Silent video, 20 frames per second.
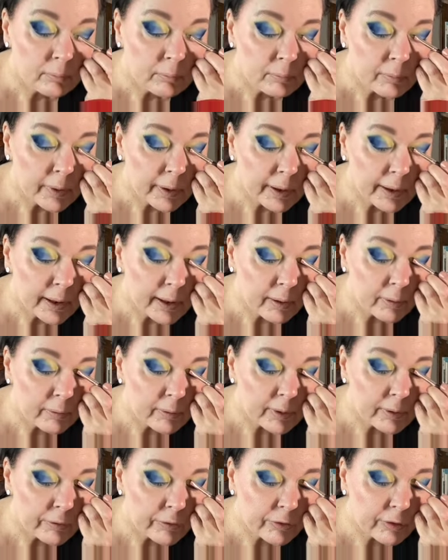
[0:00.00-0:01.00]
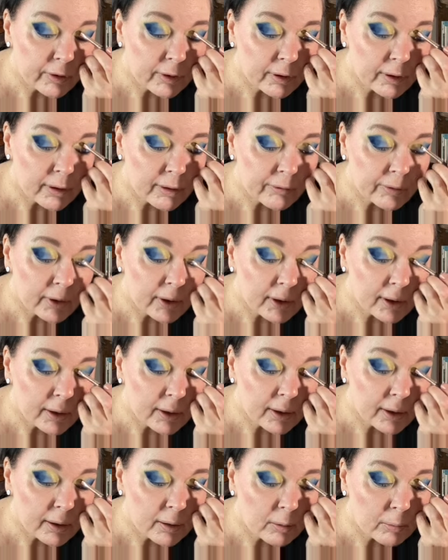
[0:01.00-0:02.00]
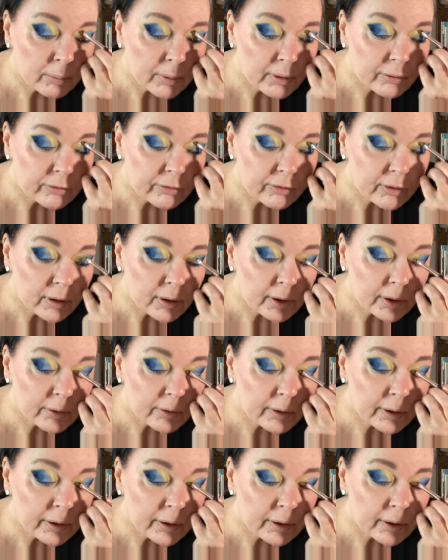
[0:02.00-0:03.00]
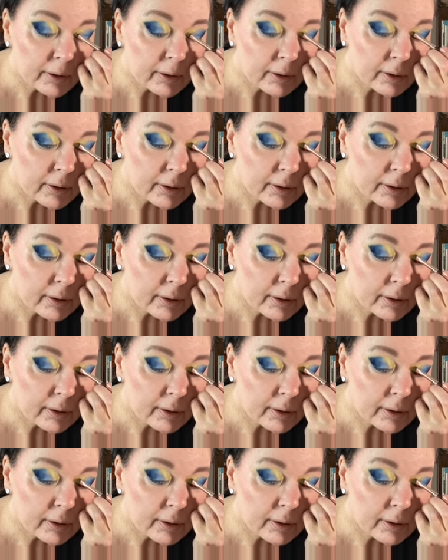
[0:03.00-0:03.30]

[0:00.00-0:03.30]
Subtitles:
But yeah, we'll just have a little bit of fallout here.